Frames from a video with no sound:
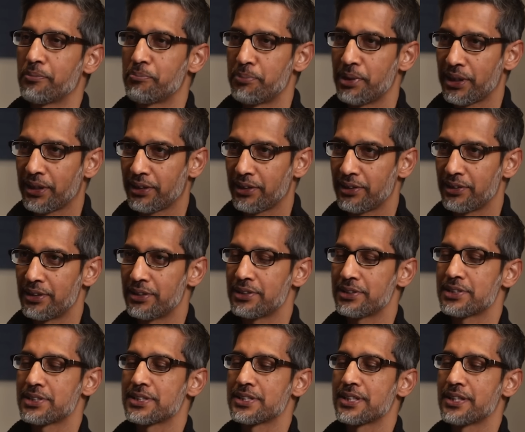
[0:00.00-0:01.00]

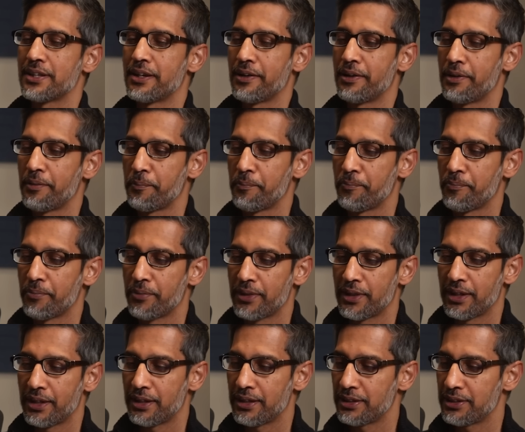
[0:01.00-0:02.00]
because
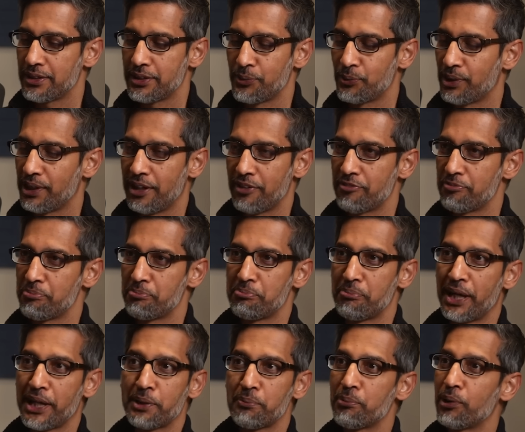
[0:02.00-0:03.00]
you will have
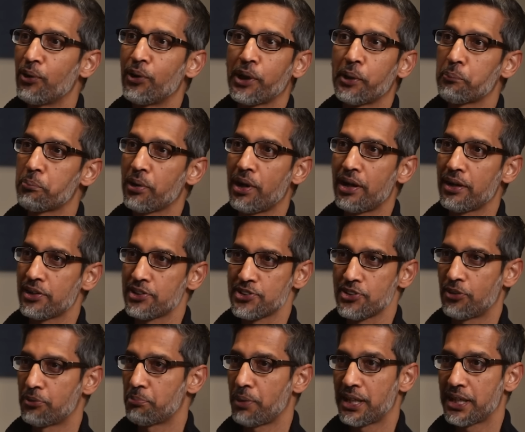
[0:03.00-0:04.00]
mind-blowing progress
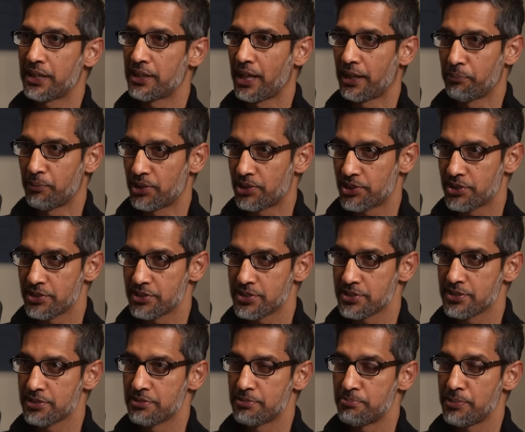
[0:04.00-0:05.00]
on many
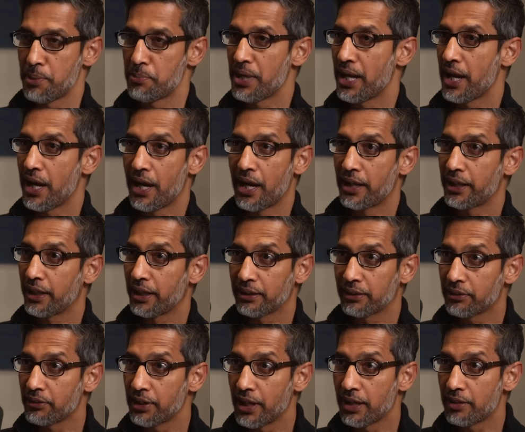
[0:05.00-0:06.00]
dimensions. Maybe A I can
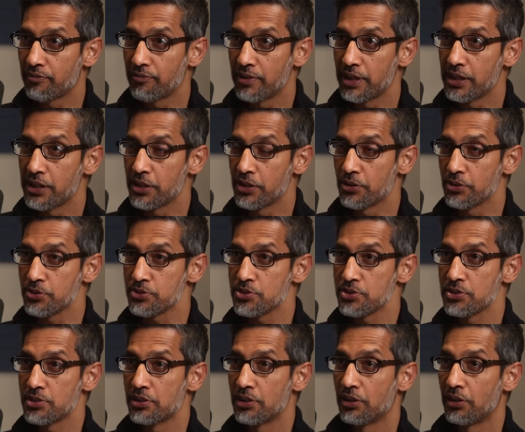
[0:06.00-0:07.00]
create
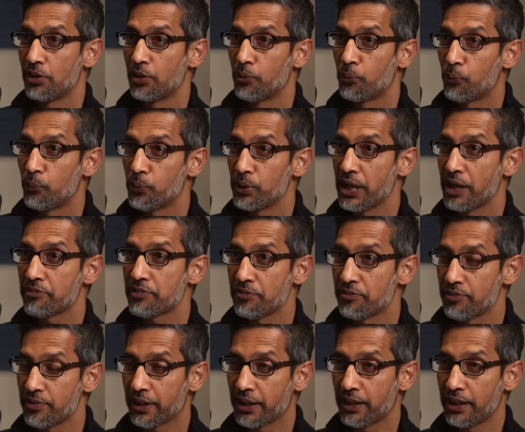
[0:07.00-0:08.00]
videos. We have to
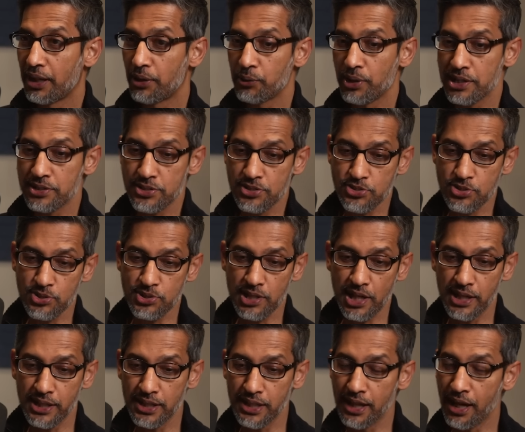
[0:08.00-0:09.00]
figure out as a
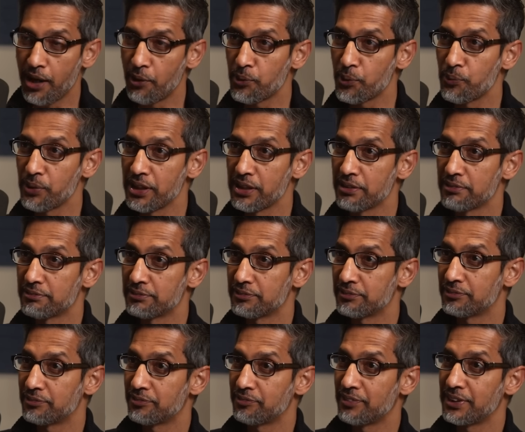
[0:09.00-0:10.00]
society, how do we,
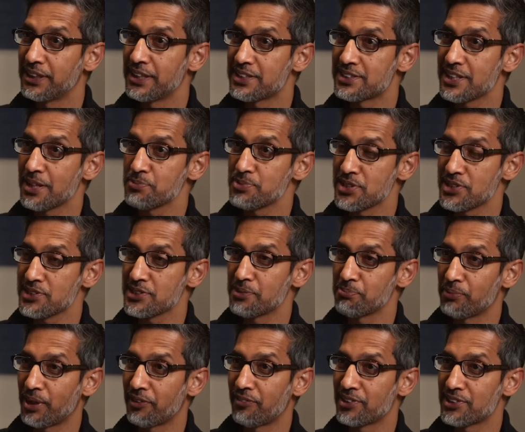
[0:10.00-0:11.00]
we need some
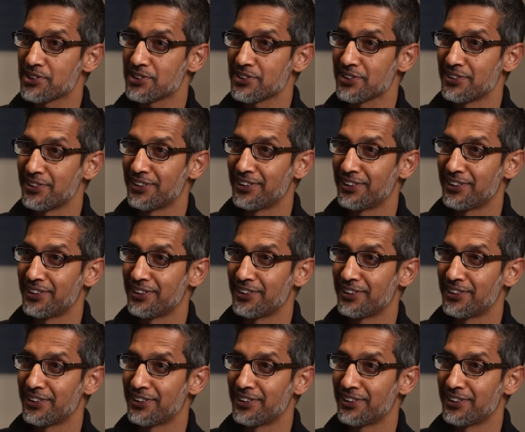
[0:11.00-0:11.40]
system by which